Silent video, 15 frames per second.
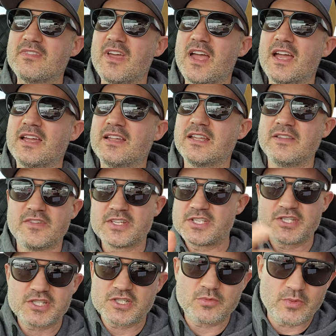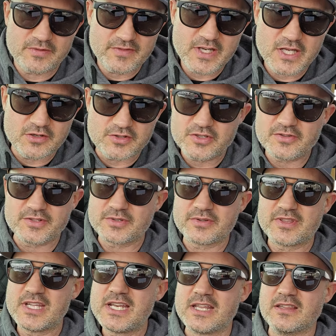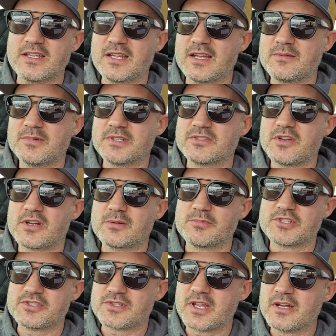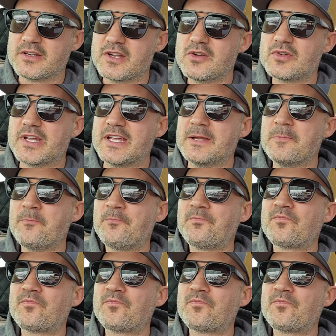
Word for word: that, and this is just with videos too, this with anything. I'm not talking about just karaoke.